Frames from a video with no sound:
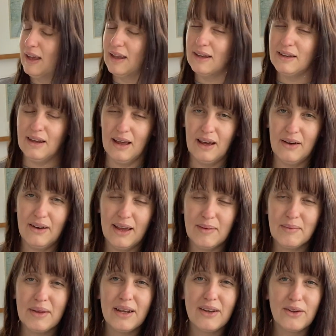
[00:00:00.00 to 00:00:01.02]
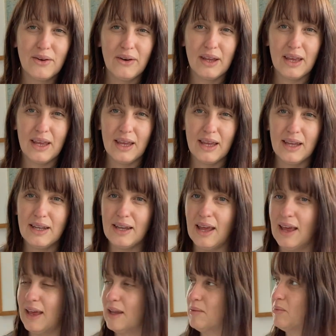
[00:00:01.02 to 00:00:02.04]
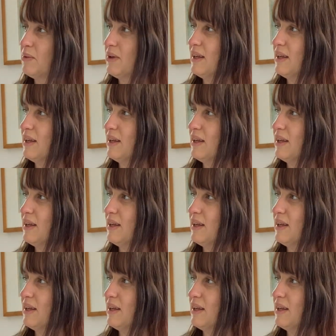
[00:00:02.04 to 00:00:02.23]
Now I'm gonna go ahead and